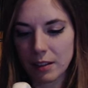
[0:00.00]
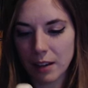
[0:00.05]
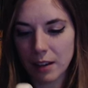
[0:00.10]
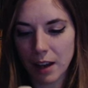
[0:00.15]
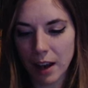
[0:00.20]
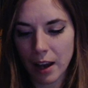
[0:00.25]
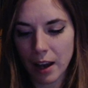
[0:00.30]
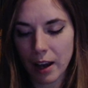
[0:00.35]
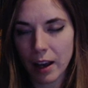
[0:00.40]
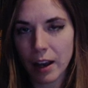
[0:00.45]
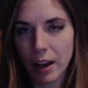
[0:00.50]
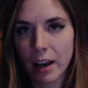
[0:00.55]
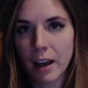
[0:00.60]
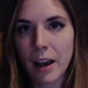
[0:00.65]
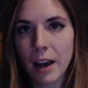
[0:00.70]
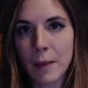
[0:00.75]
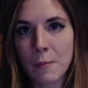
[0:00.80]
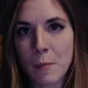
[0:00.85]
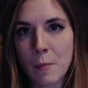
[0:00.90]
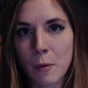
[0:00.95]

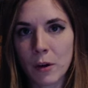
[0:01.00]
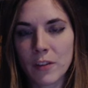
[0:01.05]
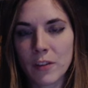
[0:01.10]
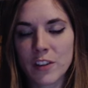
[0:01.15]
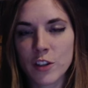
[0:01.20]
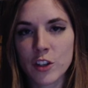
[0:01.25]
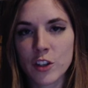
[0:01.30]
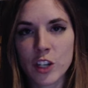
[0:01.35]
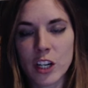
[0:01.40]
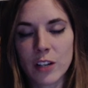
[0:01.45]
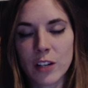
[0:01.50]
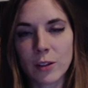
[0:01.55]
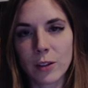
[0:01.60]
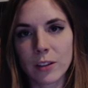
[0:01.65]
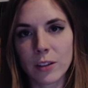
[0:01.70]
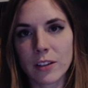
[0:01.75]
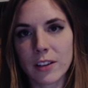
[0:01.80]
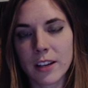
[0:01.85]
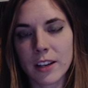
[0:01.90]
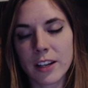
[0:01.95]
I'm more of a
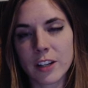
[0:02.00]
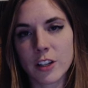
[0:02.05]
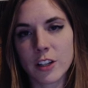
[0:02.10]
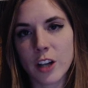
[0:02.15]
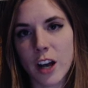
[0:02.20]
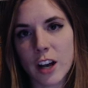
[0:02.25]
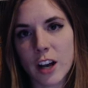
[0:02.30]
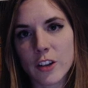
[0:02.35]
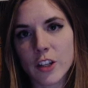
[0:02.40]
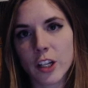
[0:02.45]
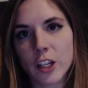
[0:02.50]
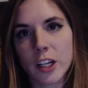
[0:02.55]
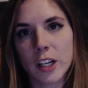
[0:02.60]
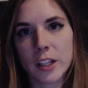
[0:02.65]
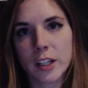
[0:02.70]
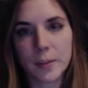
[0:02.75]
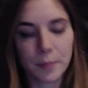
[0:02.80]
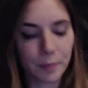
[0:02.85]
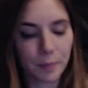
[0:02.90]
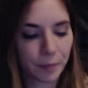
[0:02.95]
shield than a
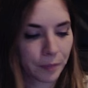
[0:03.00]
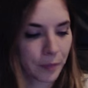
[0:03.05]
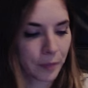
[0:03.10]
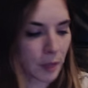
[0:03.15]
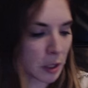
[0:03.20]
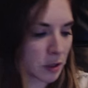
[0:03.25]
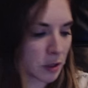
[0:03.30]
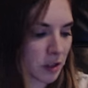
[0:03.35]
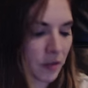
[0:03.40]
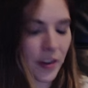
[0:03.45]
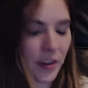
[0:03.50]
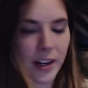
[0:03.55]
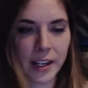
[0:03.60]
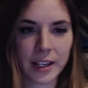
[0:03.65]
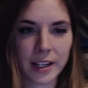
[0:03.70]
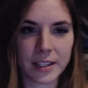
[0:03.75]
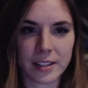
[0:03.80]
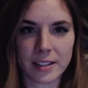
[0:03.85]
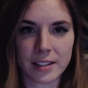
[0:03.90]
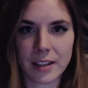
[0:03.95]
dodger. Which is funny,
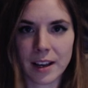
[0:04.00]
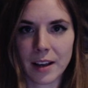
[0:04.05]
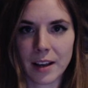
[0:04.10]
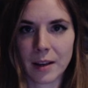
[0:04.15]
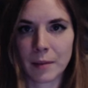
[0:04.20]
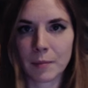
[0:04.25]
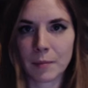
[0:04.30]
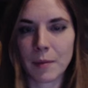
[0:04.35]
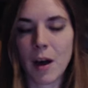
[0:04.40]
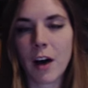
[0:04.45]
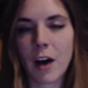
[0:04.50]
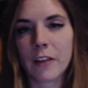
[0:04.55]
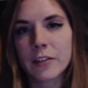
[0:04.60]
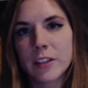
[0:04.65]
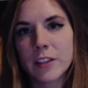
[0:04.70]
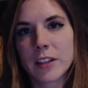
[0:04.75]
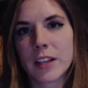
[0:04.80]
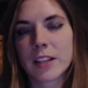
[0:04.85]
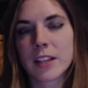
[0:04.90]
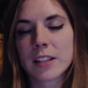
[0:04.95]
because
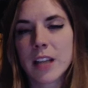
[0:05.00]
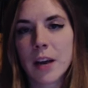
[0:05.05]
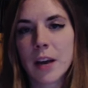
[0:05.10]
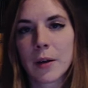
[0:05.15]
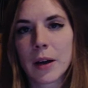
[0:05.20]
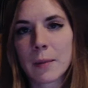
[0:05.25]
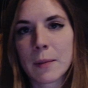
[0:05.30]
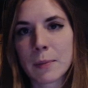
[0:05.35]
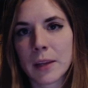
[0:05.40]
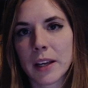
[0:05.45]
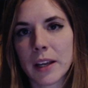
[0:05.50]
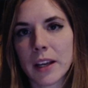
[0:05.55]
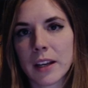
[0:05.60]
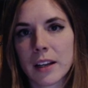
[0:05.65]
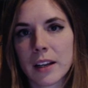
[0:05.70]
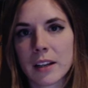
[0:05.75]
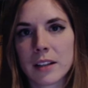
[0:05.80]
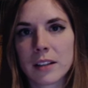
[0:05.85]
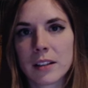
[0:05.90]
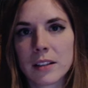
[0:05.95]
often that's how I
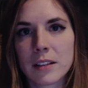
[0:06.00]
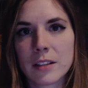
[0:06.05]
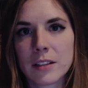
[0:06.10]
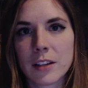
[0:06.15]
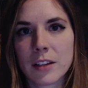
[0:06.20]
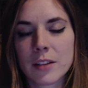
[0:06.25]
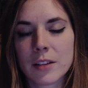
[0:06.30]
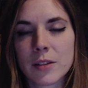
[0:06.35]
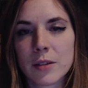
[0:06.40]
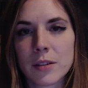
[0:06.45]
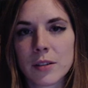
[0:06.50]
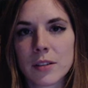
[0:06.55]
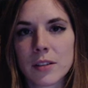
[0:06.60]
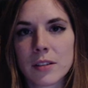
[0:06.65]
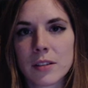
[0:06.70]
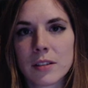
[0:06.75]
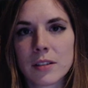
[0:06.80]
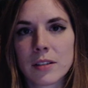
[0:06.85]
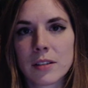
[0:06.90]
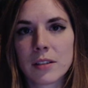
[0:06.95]
play Dark
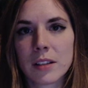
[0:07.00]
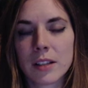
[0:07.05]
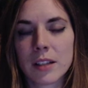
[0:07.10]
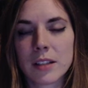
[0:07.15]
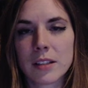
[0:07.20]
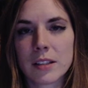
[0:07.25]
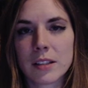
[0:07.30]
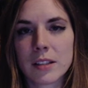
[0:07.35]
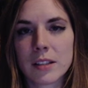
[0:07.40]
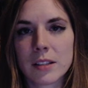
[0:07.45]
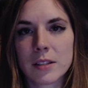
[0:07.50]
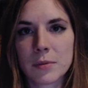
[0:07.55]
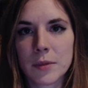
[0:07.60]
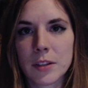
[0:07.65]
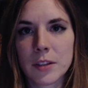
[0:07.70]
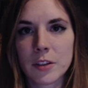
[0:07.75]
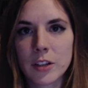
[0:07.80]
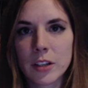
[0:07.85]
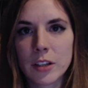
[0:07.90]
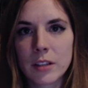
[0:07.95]
Souls, is with
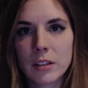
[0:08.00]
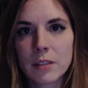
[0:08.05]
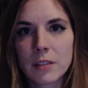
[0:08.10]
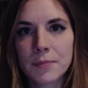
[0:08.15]
a shield.